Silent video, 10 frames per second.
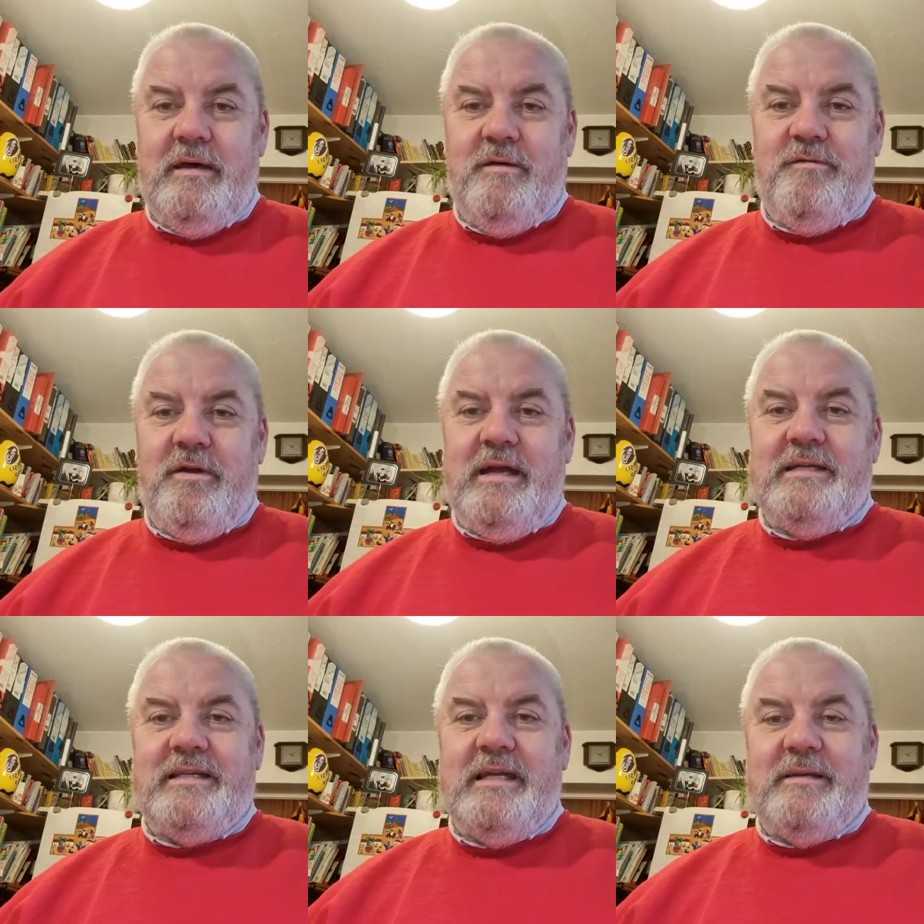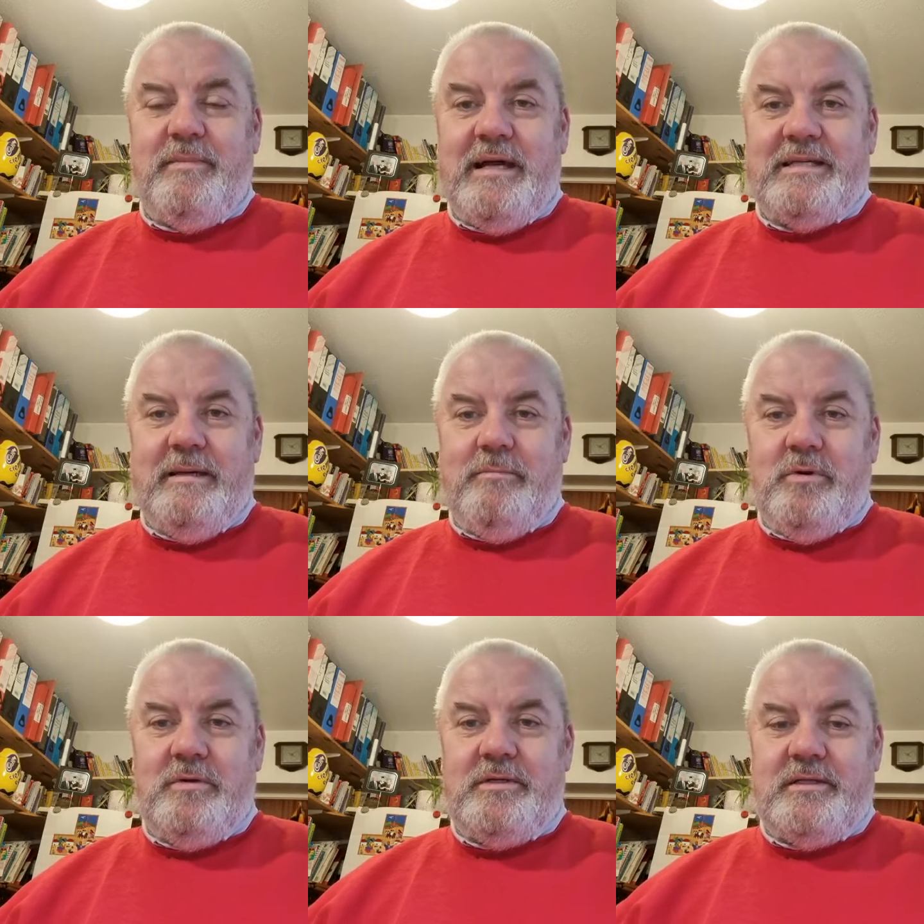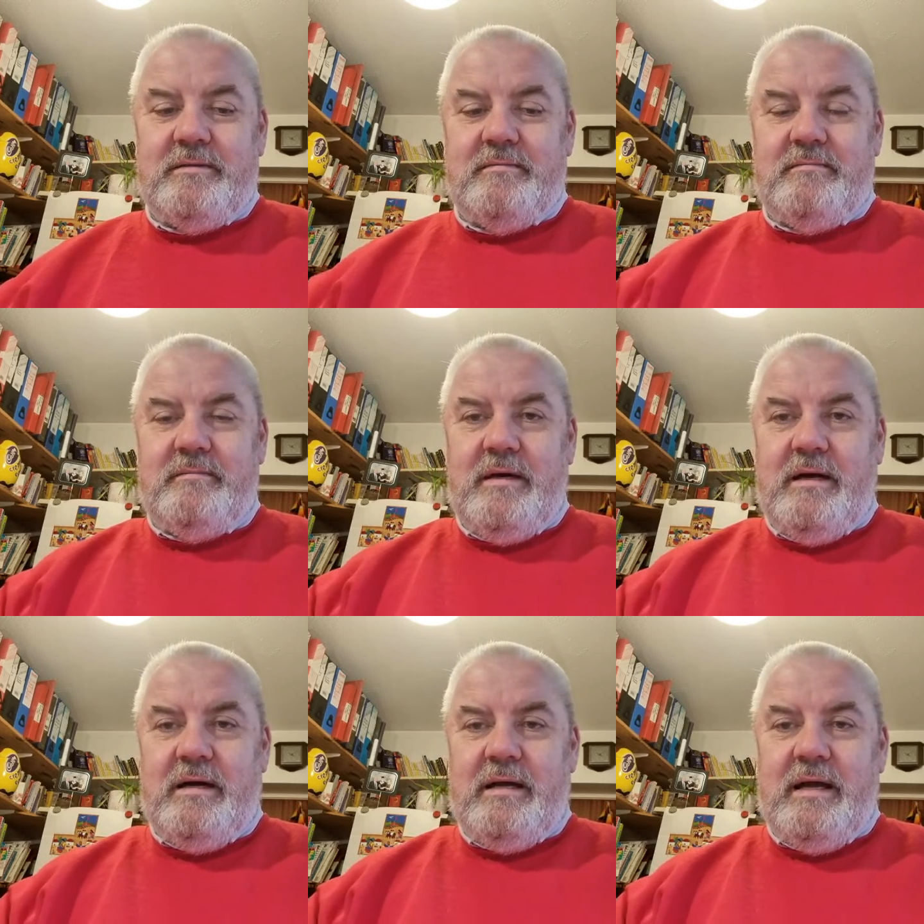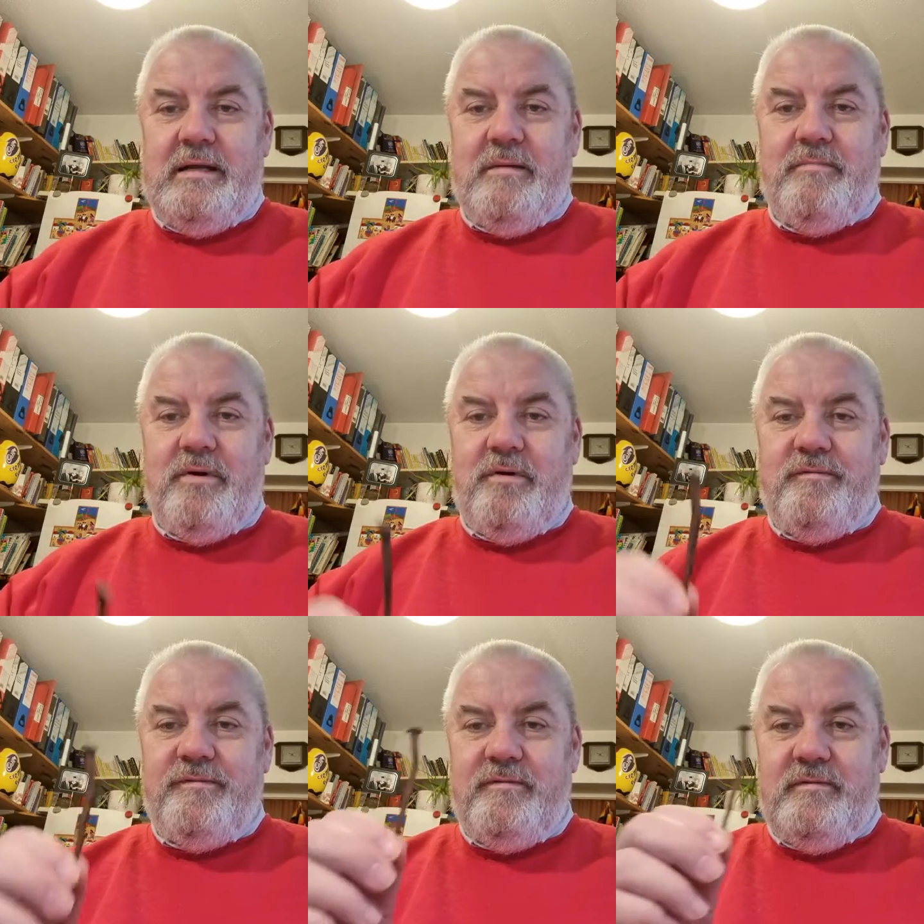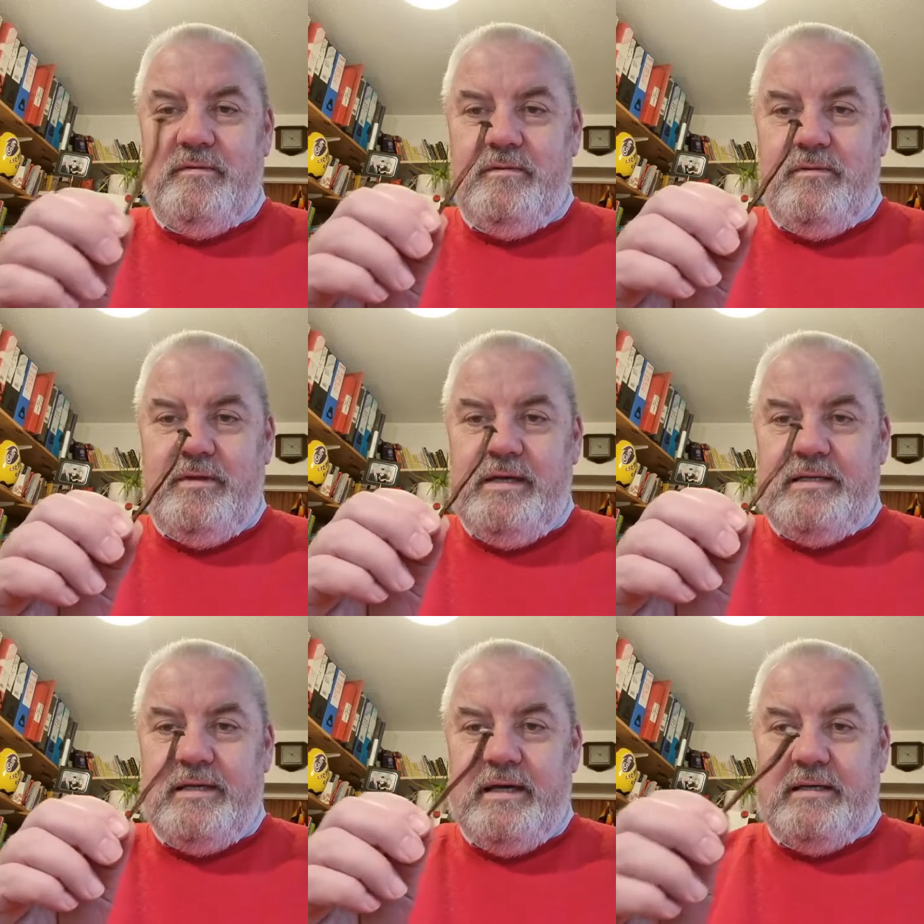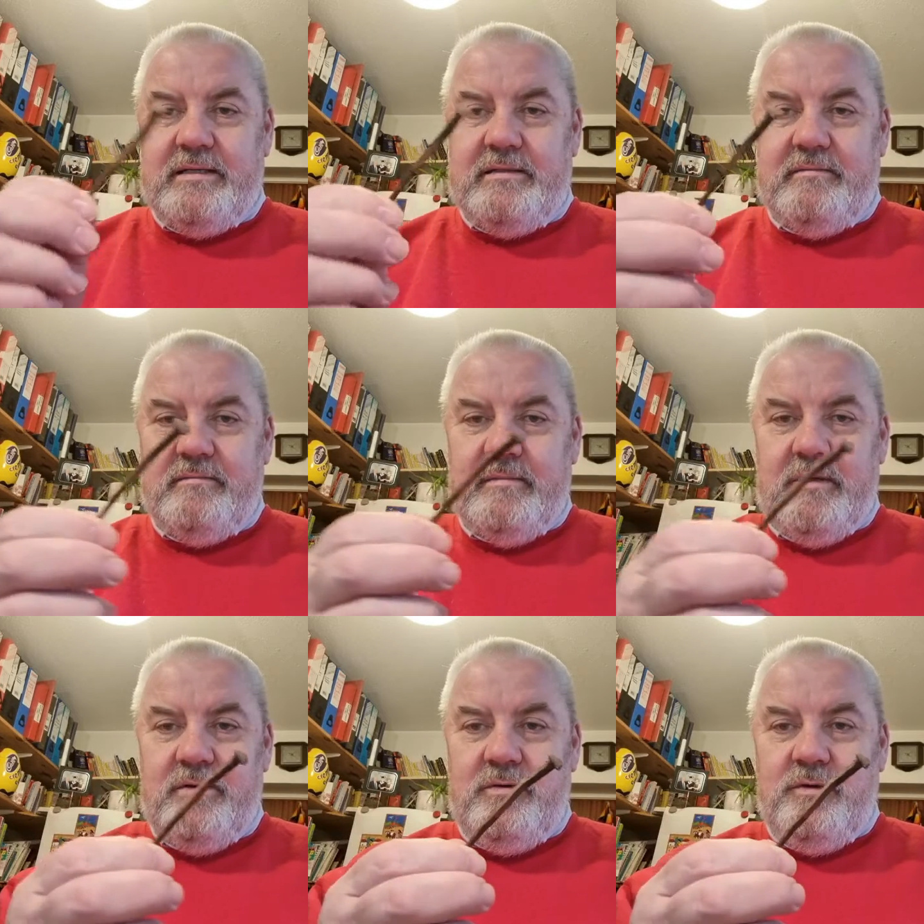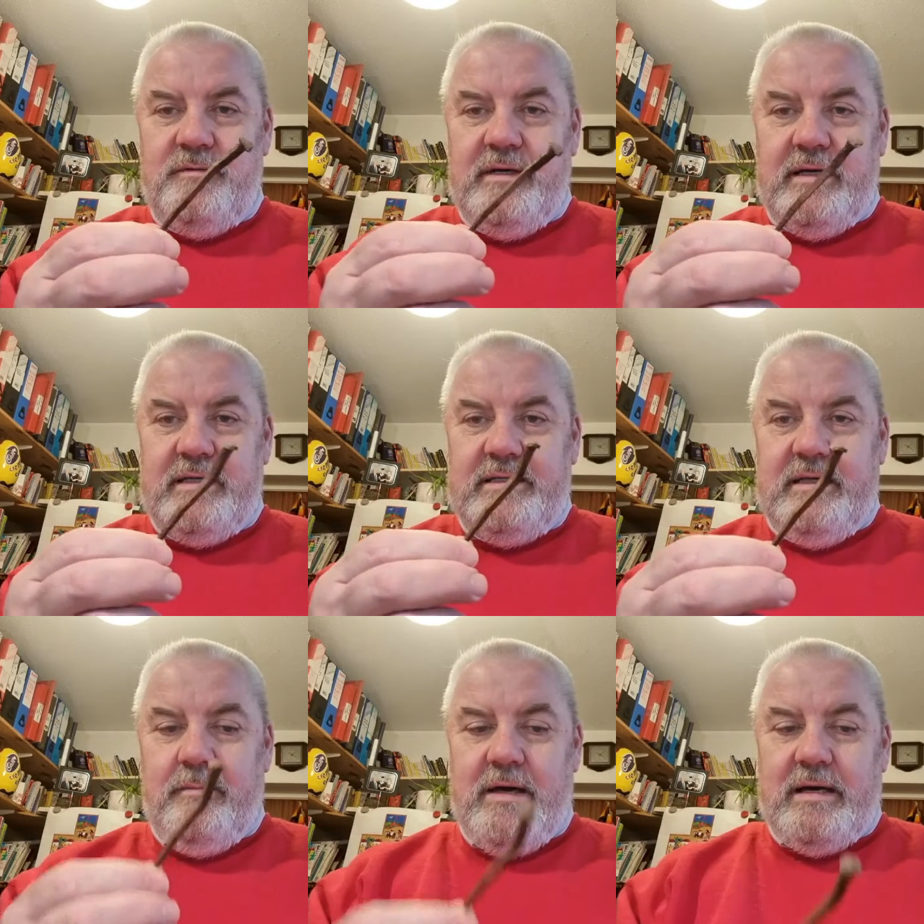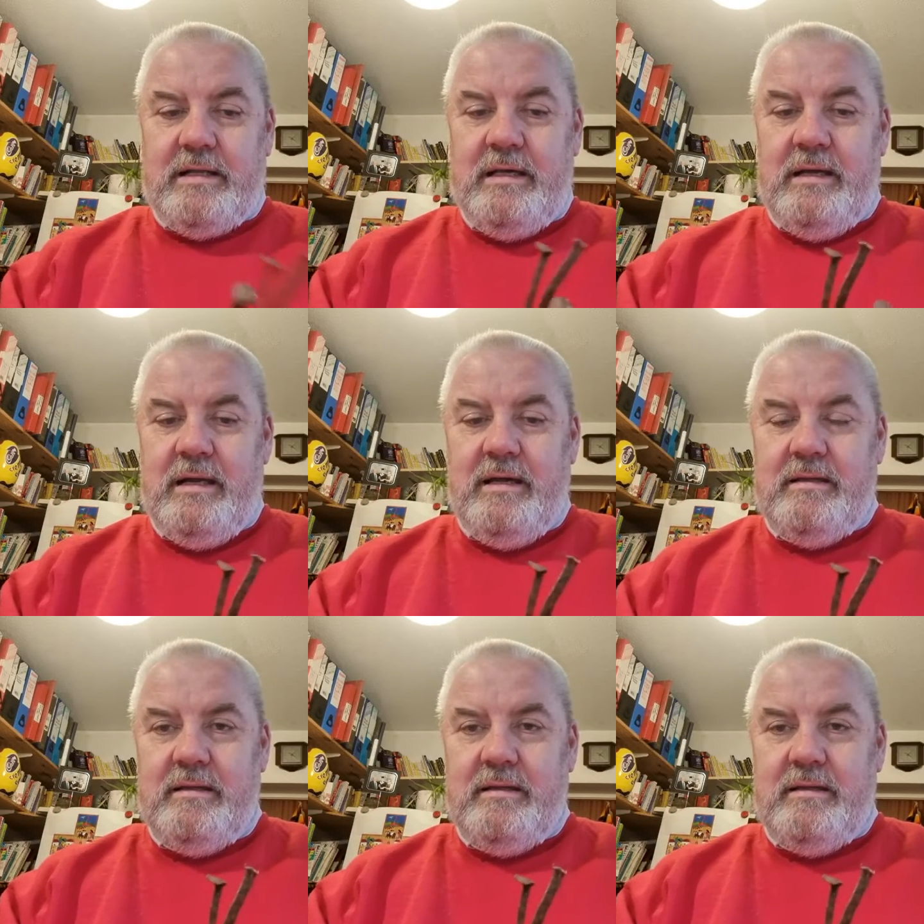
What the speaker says: For inside the plastic box are a number of these things. Now, I don't know if you can see them that clearly.